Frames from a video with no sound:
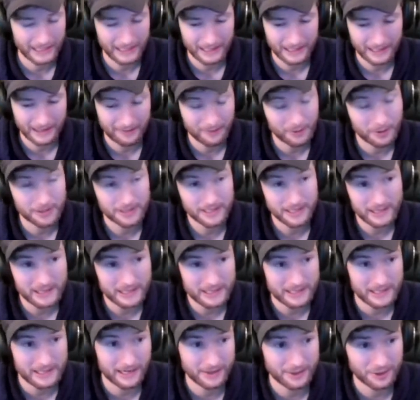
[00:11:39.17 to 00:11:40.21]

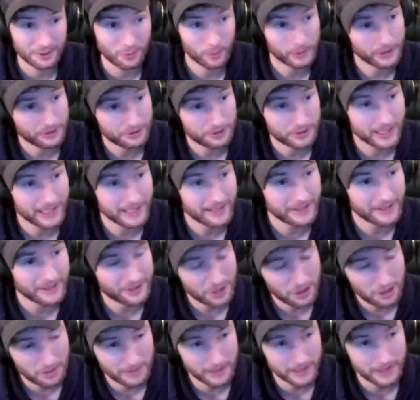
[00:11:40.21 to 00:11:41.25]
synthesizer when you're trying to
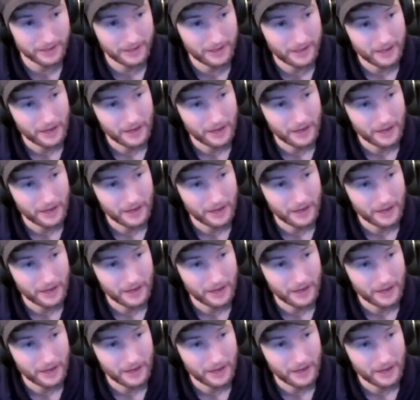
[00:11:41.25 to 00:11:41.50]
determine